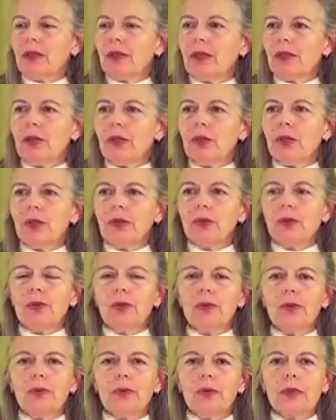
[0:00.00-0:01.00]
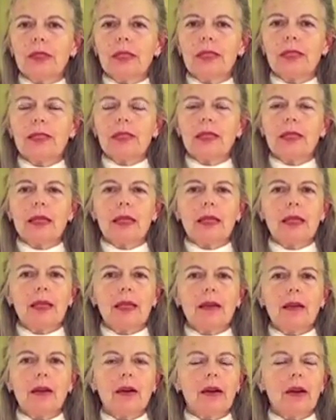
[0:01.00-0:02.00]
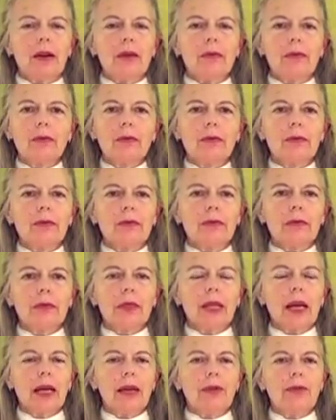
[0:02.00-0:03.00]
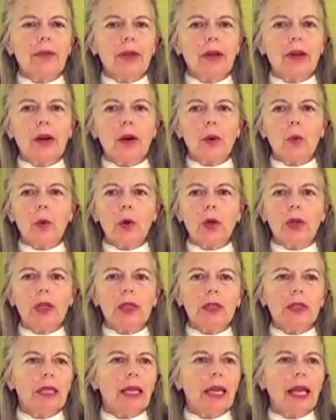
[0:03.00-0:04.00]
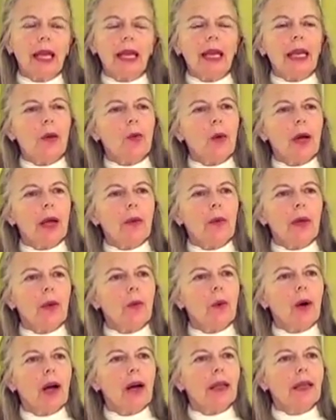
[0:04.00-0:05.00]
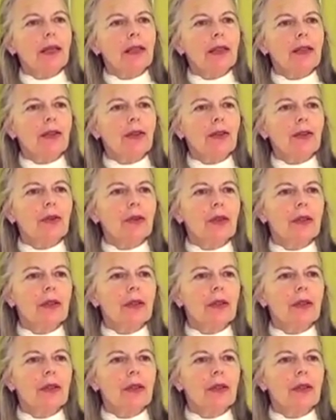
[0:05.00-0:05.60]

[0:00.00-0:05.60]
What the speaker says: to see our life and our world in any way we want to.